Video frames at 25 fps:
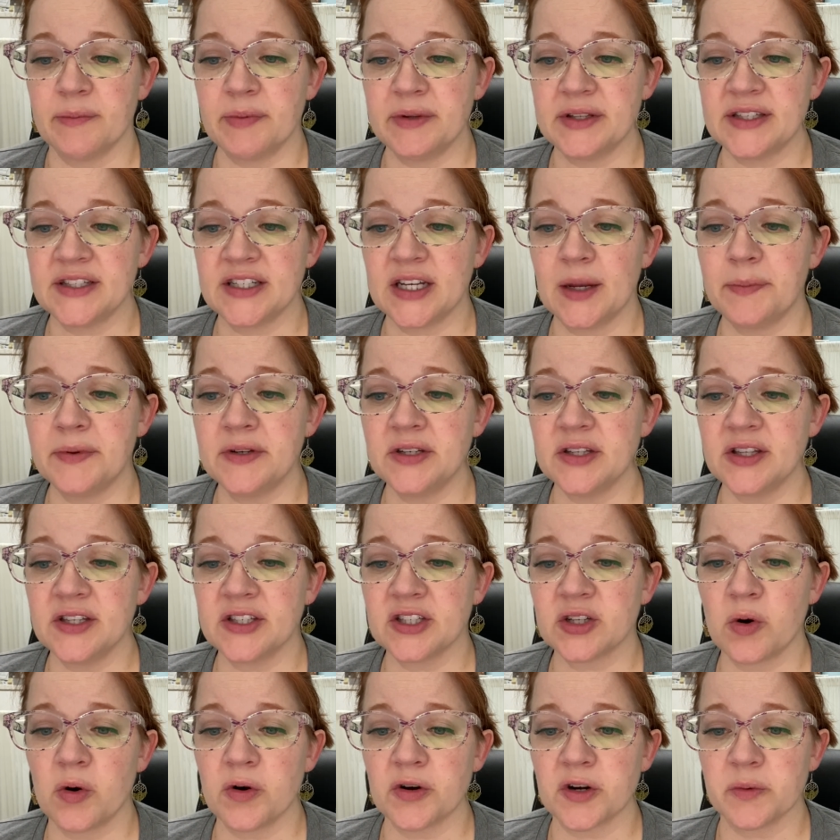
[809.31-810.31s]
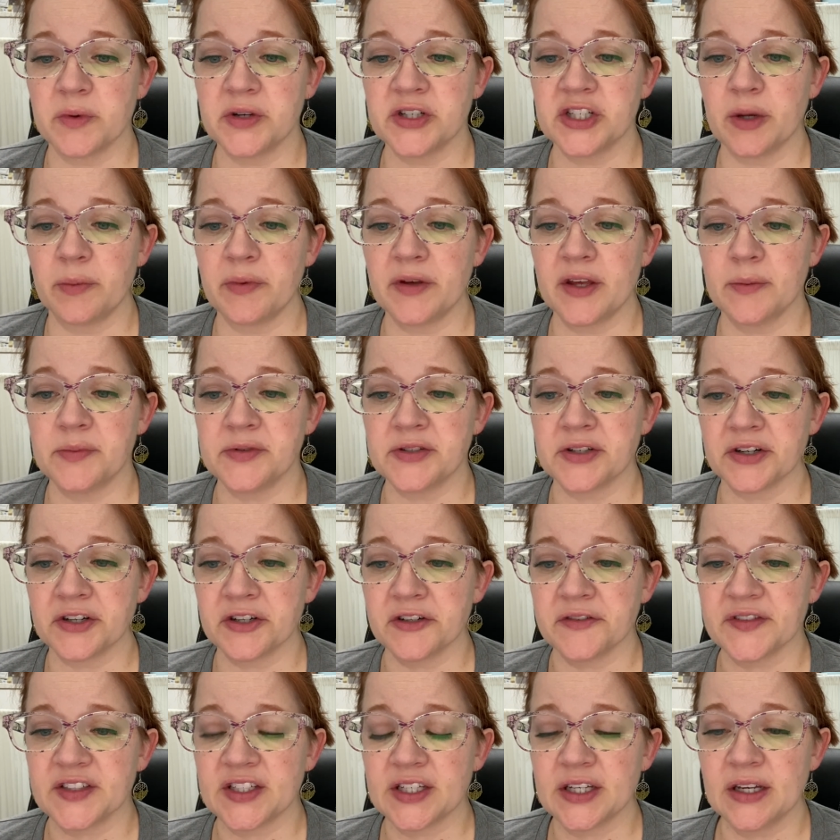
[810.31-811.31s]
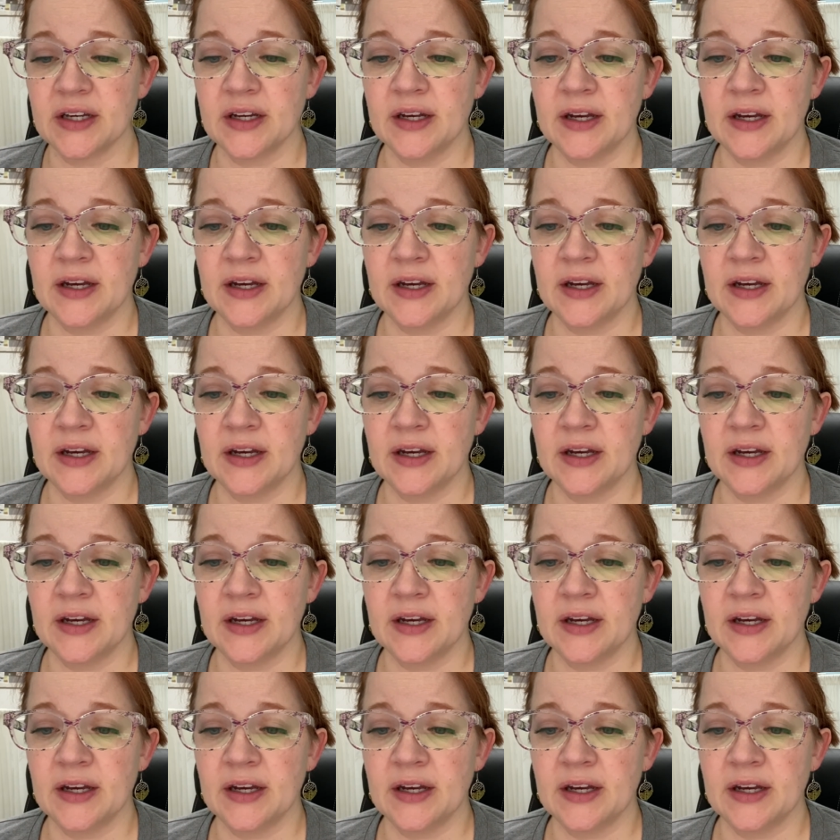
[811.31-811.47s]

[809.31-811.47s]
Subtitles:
but step into this quarter, we shall be observed.